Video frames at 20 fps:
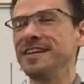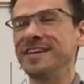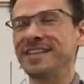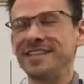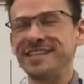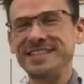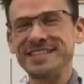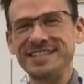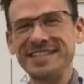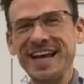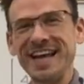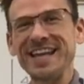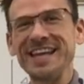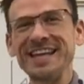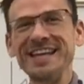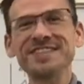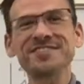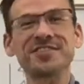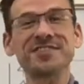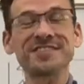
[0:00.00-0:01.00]
The second
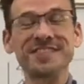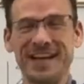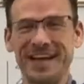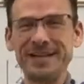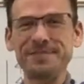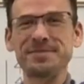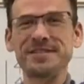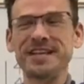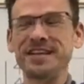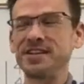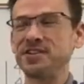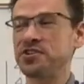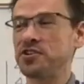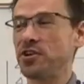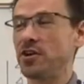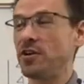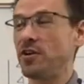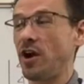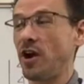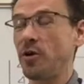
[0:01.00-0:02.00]
is our time
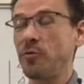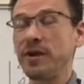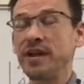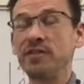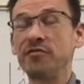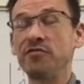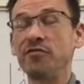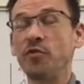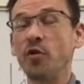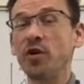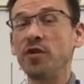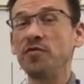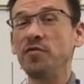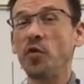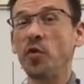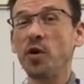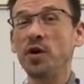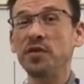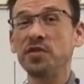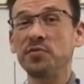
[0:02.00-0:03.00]
signature. Are we in
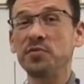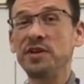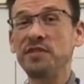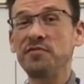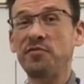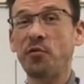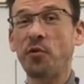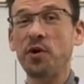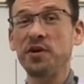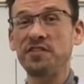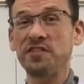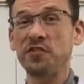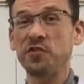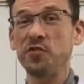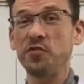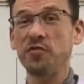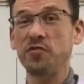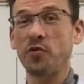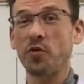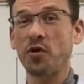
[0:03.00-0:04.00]
4/4, 3/4,
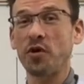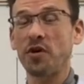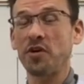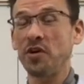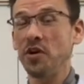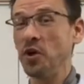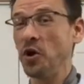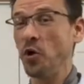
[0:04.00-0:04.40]
2/4?